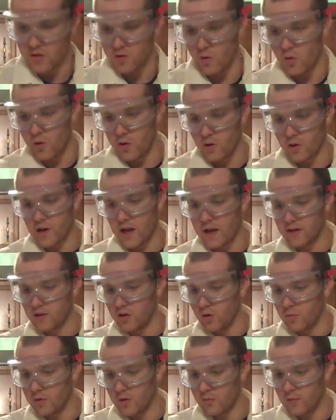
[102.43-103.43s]
The oil got a
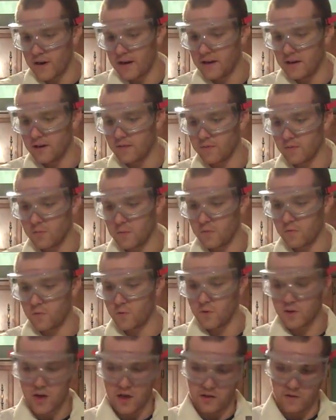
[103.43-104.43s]
little bit of red in it from the
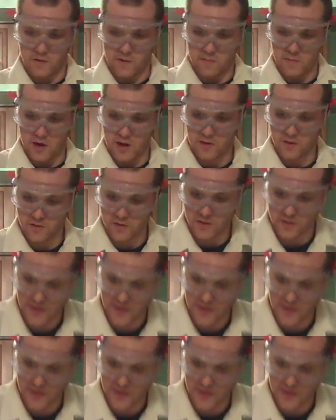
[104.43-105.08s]
food coloring, but other